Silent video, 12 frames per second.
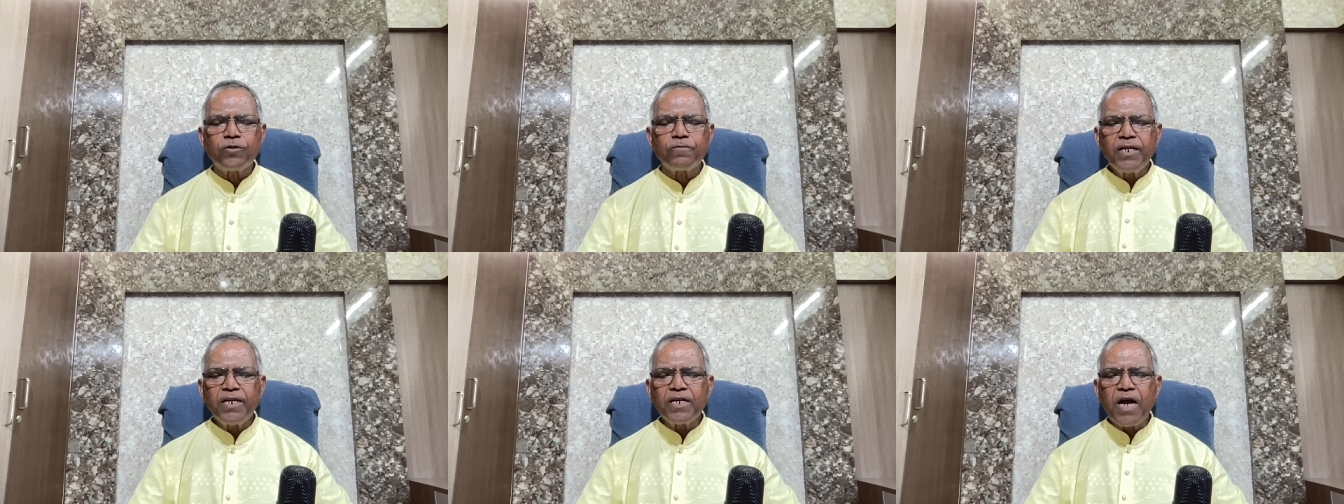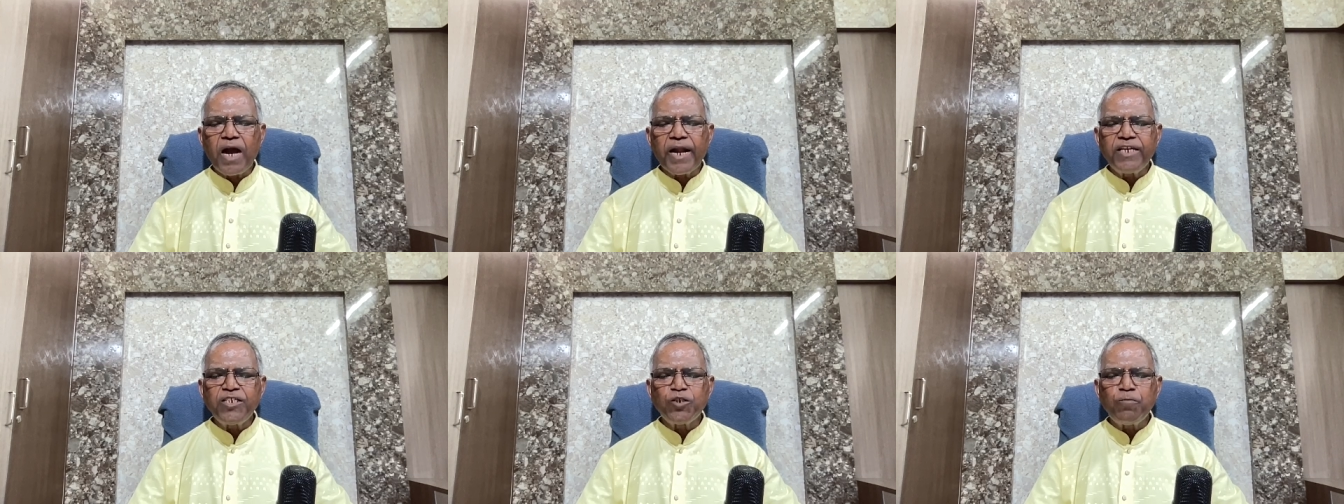It
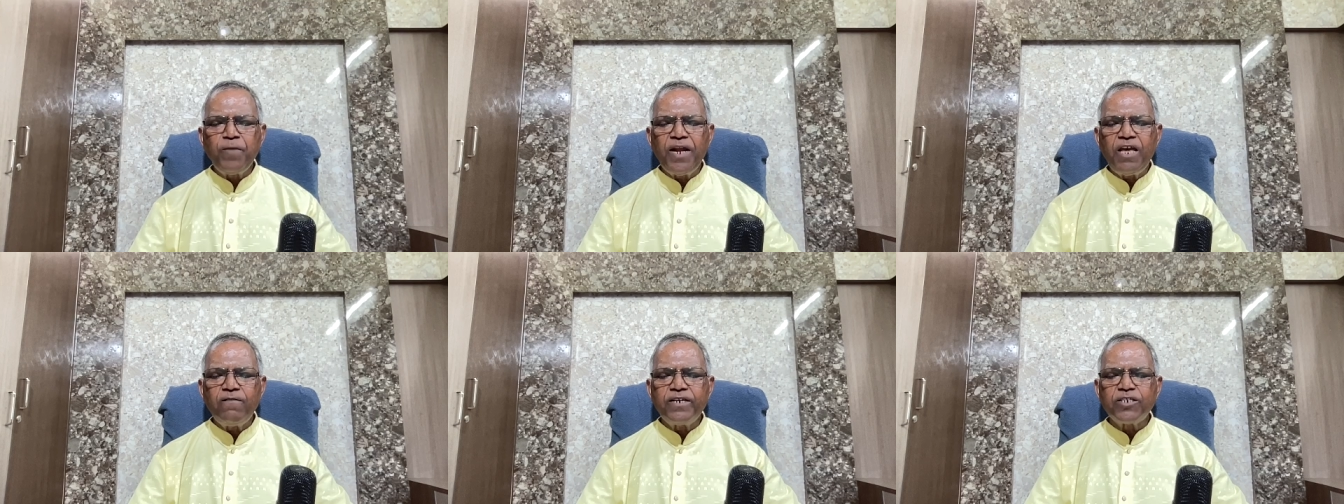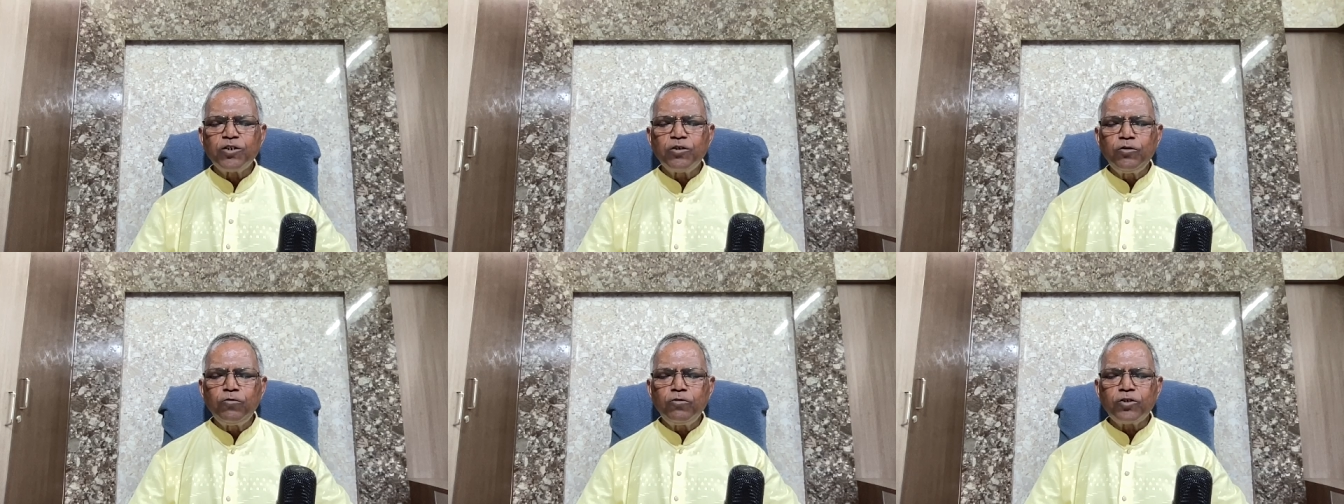encourages believers to
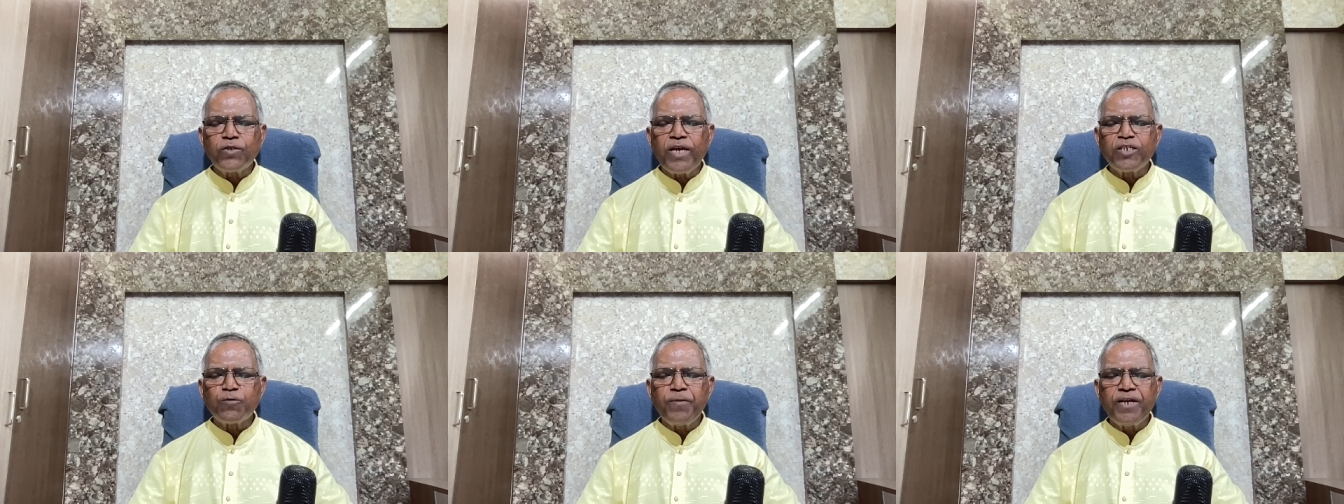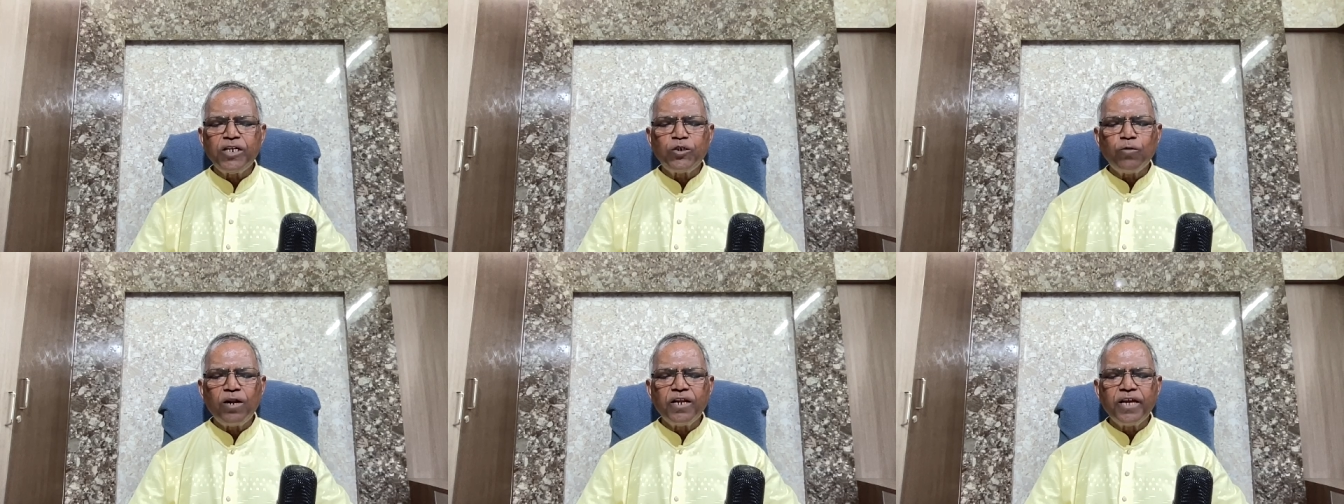use their
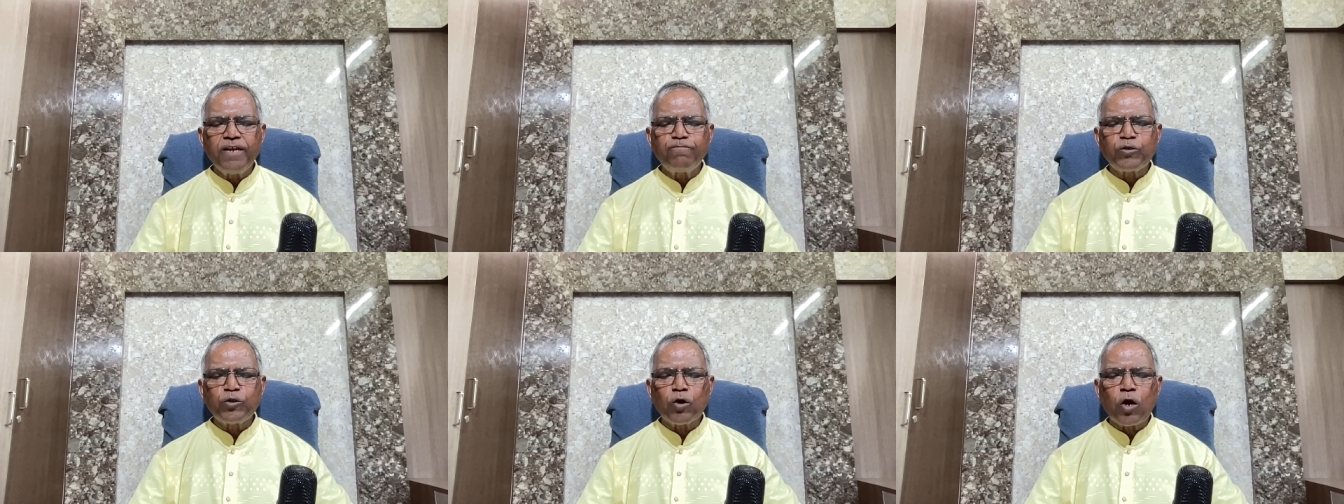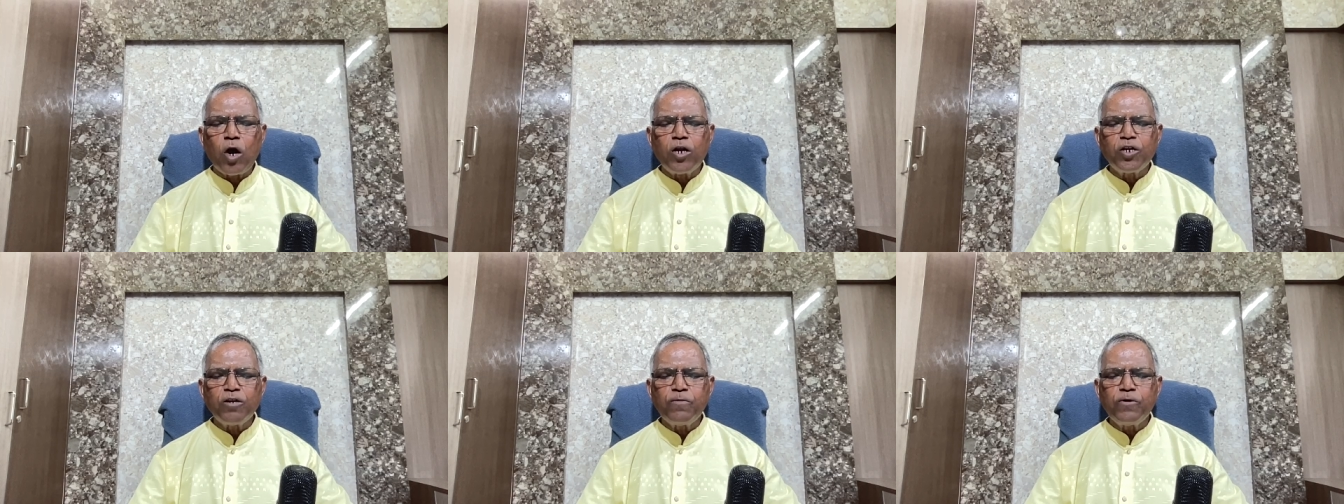spiritual gifts to
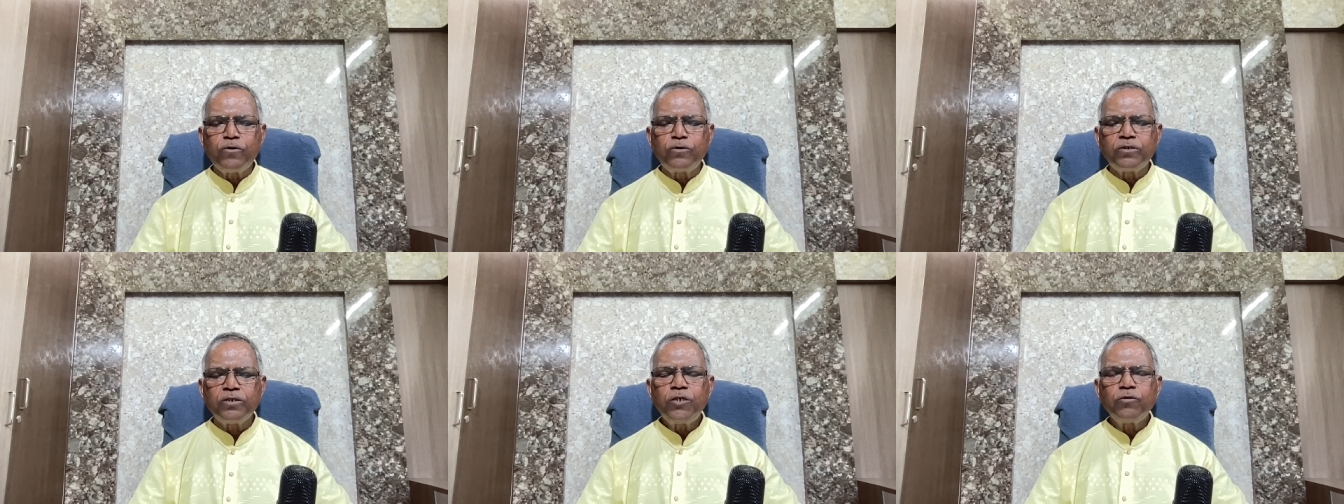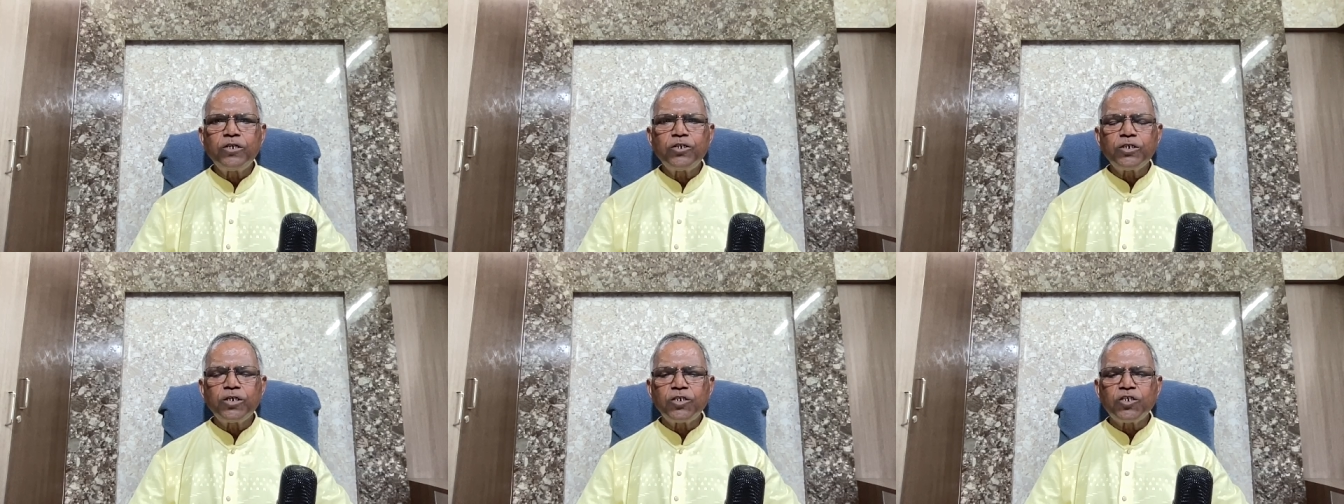contribute to the
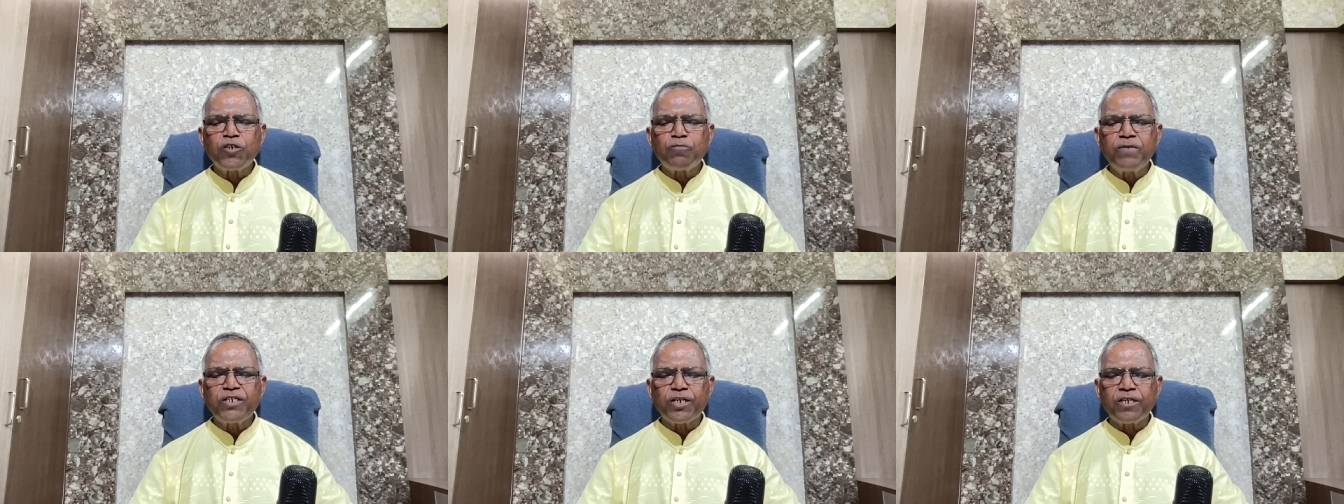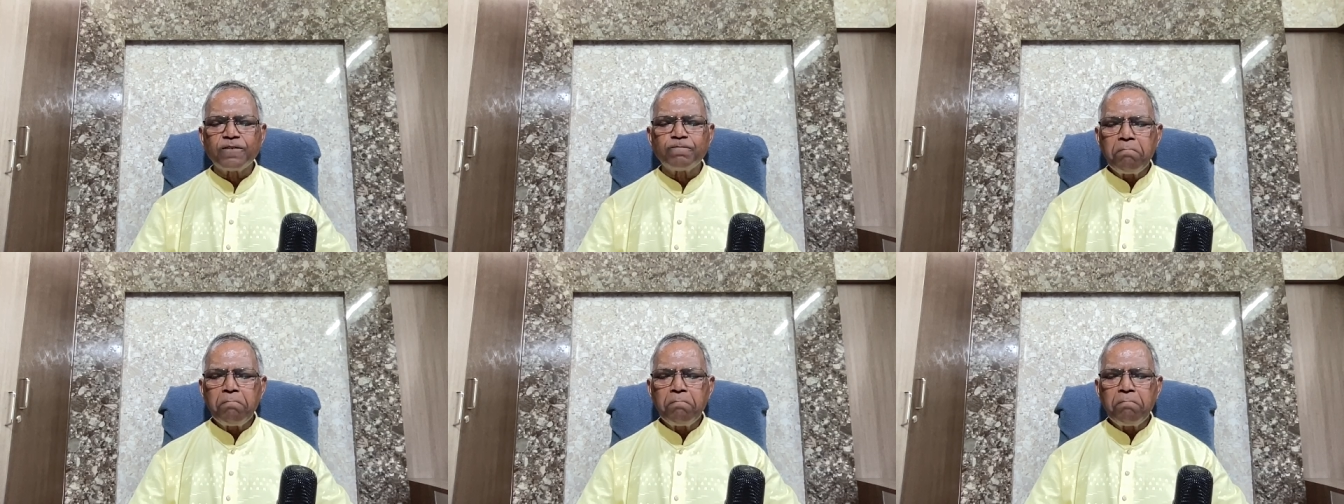church's mission,